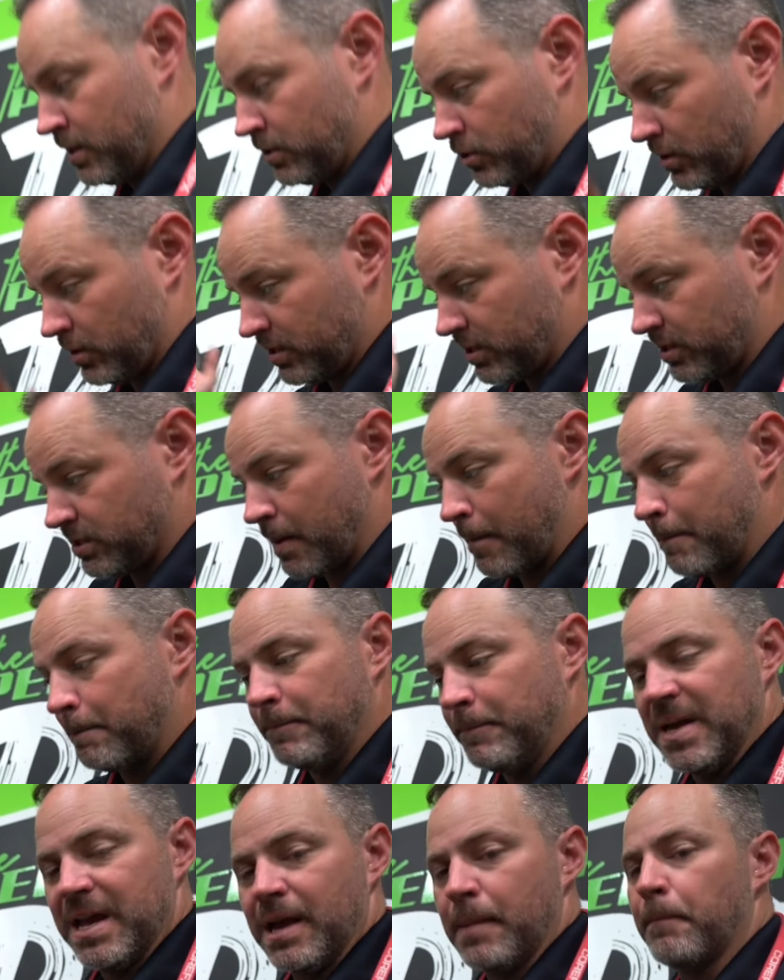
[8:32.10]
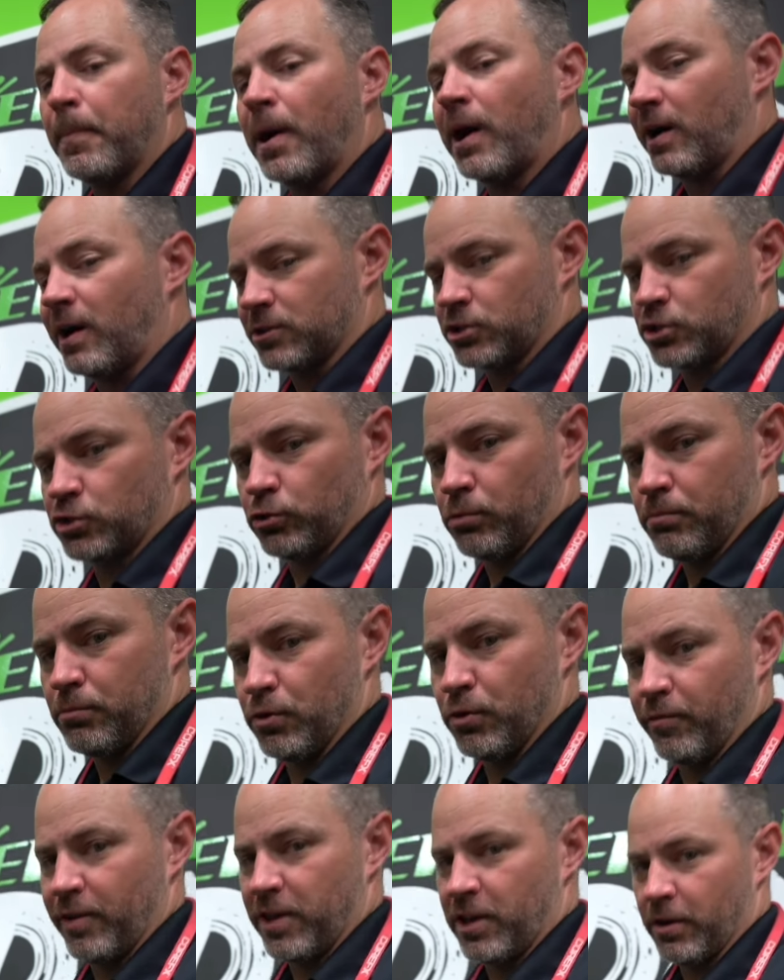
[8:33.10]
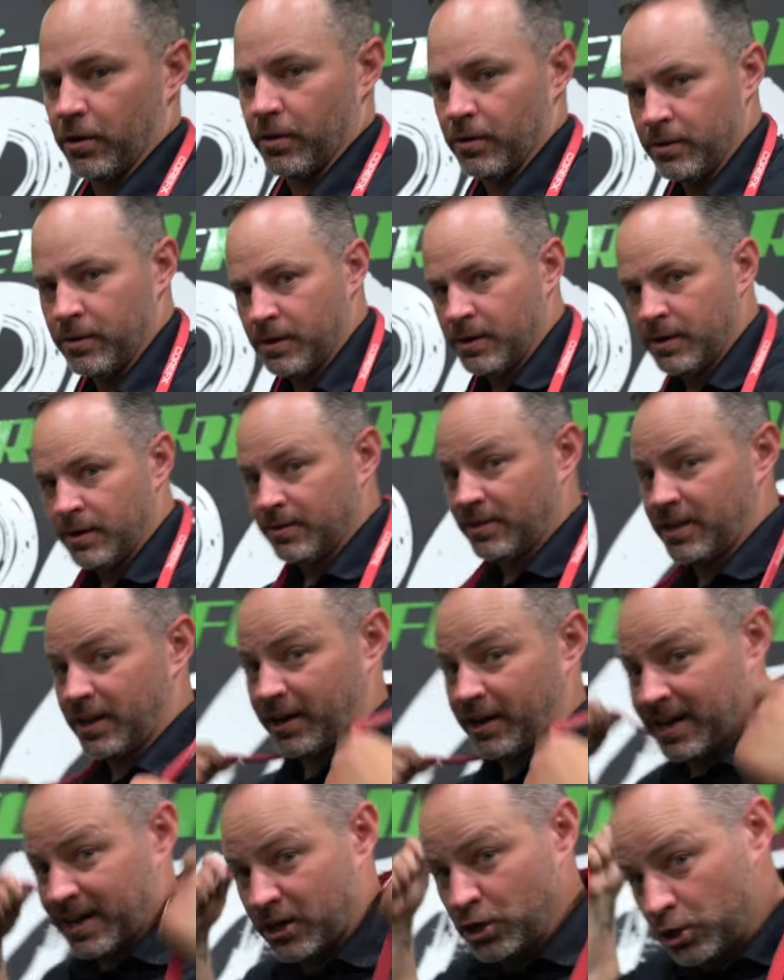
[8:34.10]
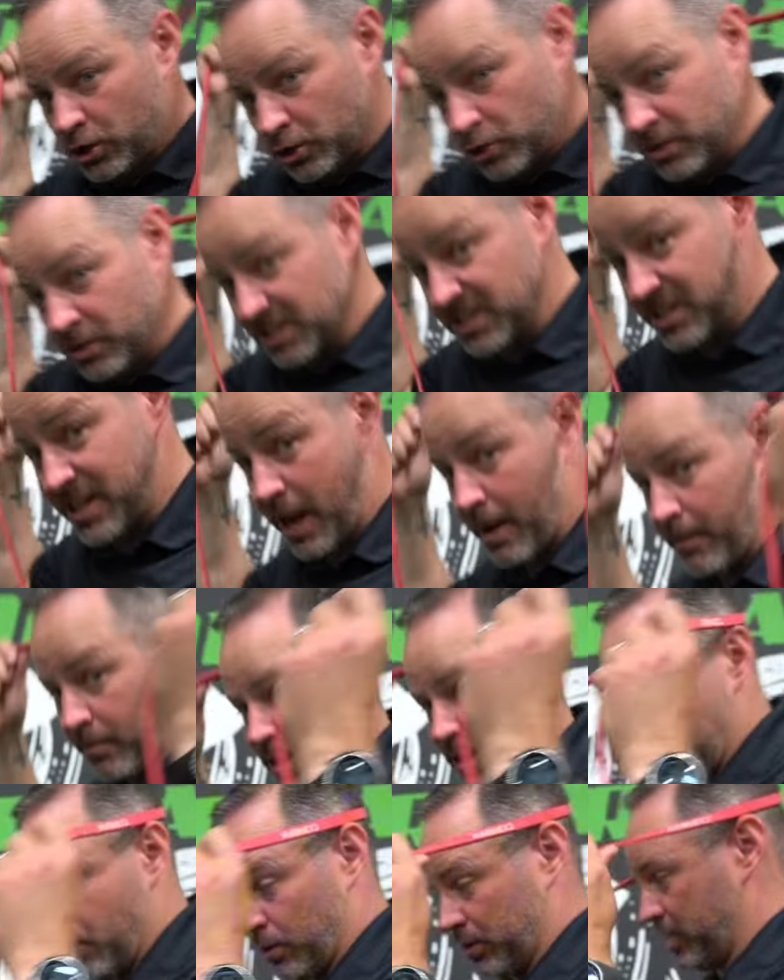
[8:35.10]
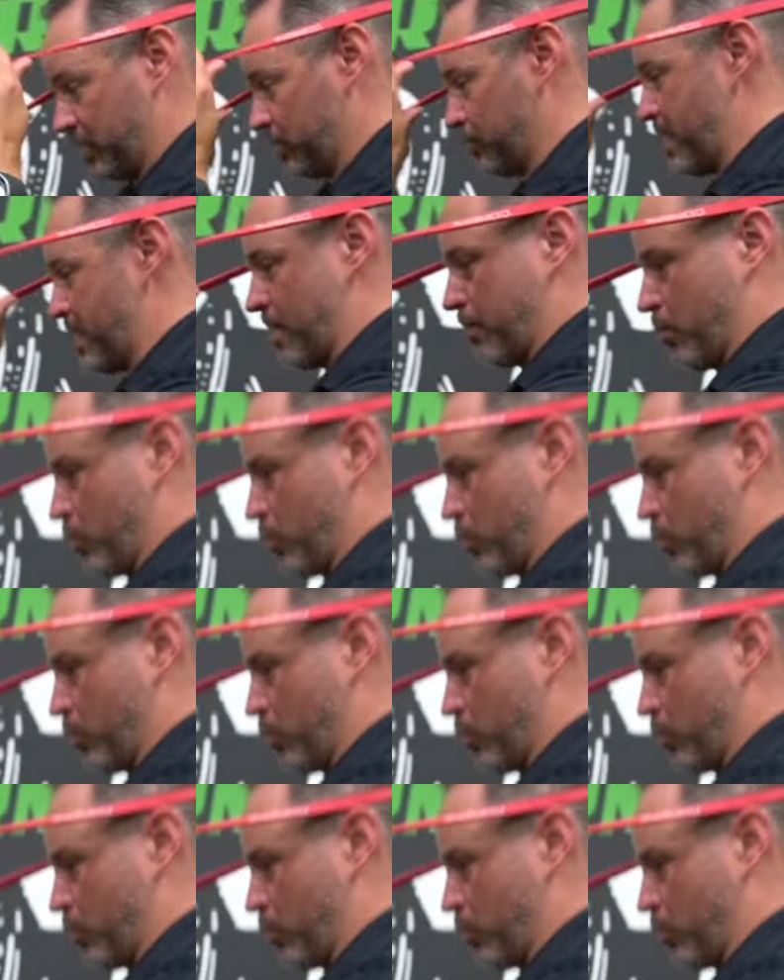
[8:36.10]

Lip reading: So this is a big postural move here. There again, you can do the same thing with this bad